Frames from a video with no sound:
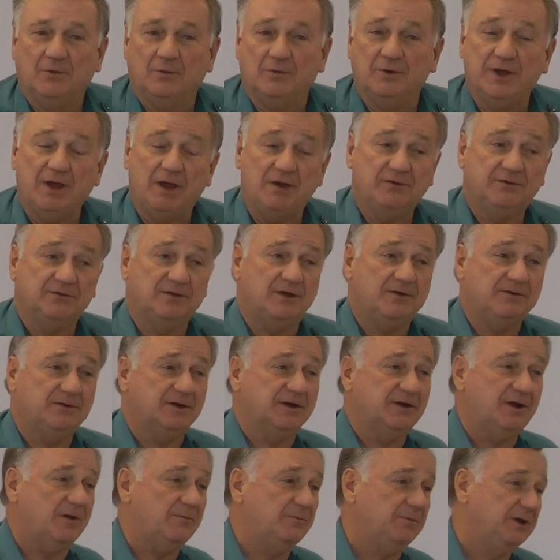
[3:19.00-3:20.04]
We also
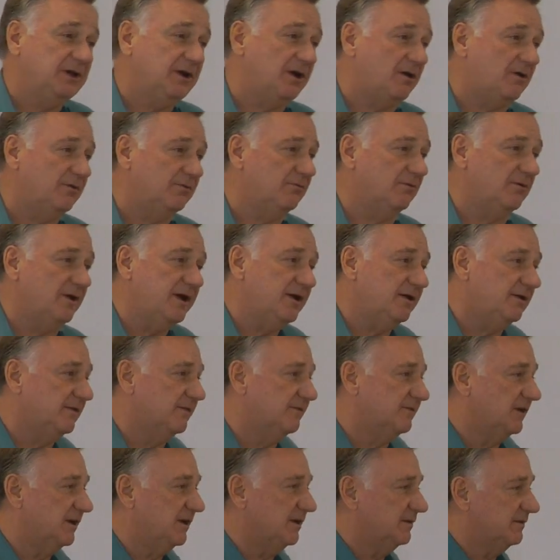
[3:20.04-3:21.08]
own a company called
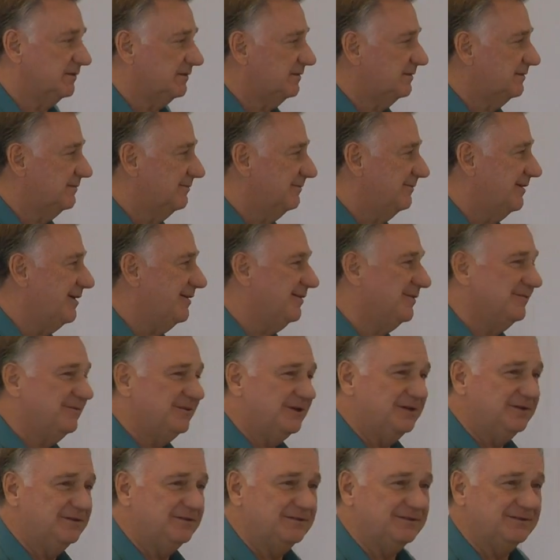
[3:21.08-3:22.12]
Rail Events. Rail
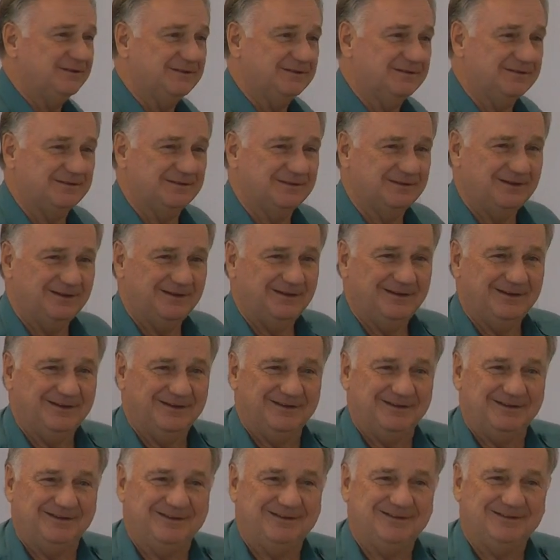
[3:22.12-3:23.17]
Events is
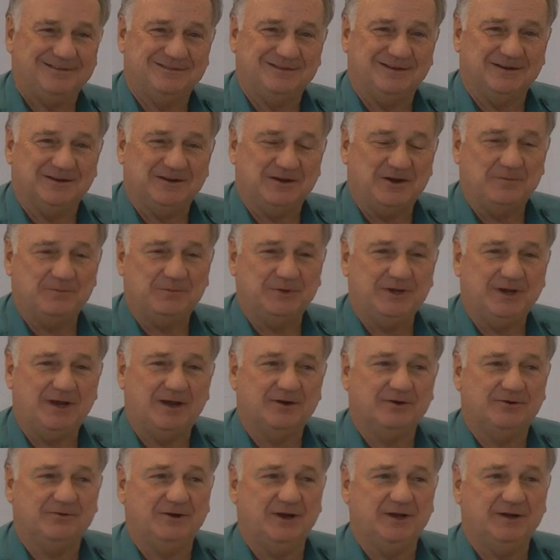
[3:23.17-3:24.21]
a company
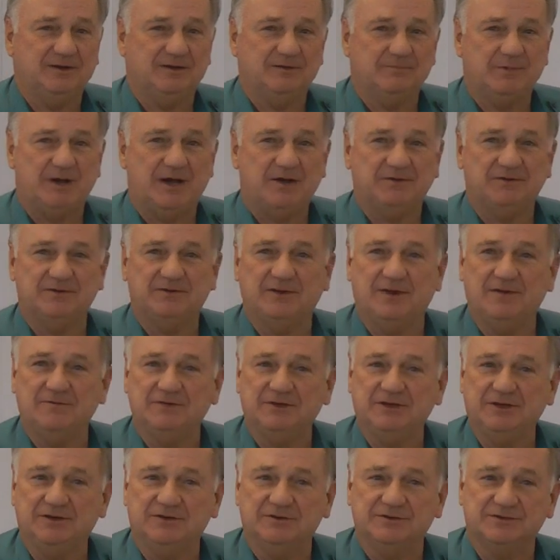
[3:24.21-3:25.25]
I created about
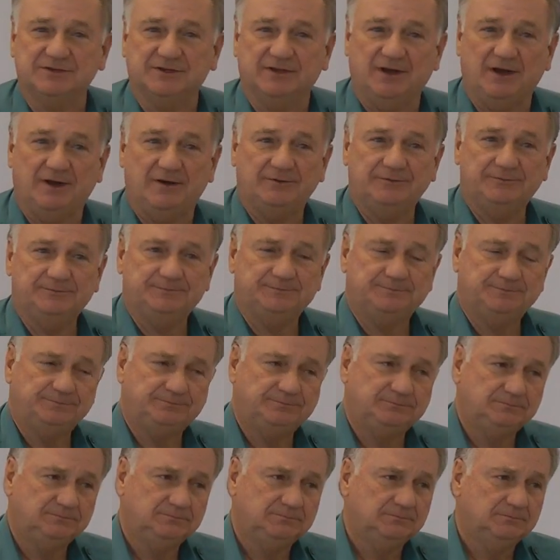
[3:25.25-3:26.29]
7 years ago.
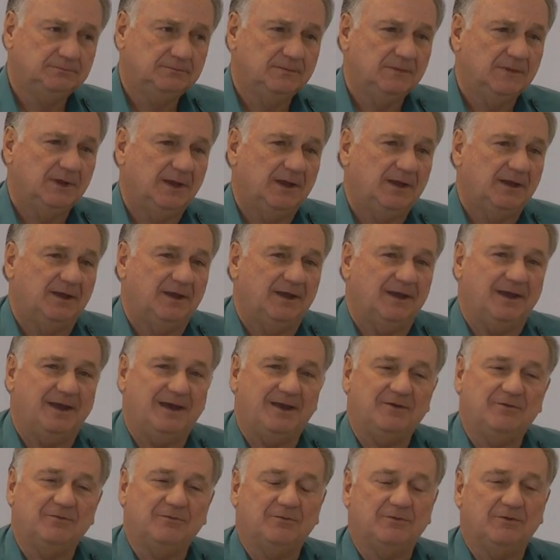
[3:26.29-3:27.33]

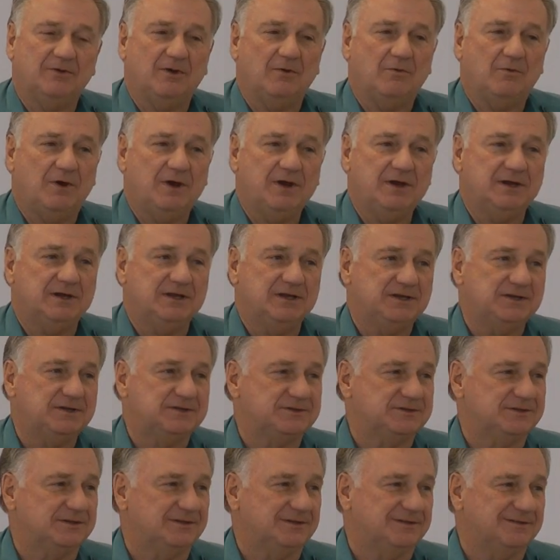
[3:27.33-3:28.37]
And what it
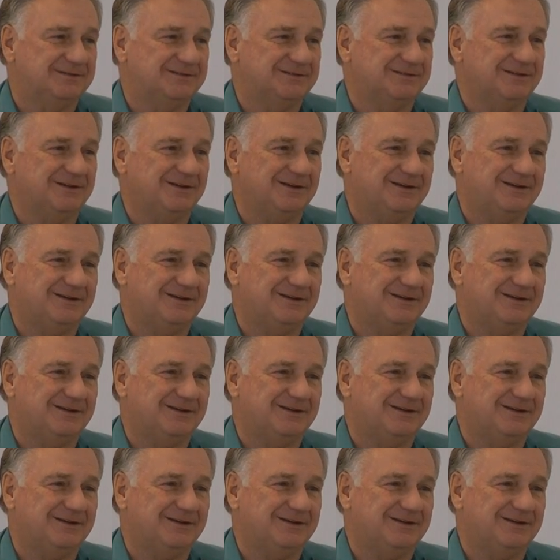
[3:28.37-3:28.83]
is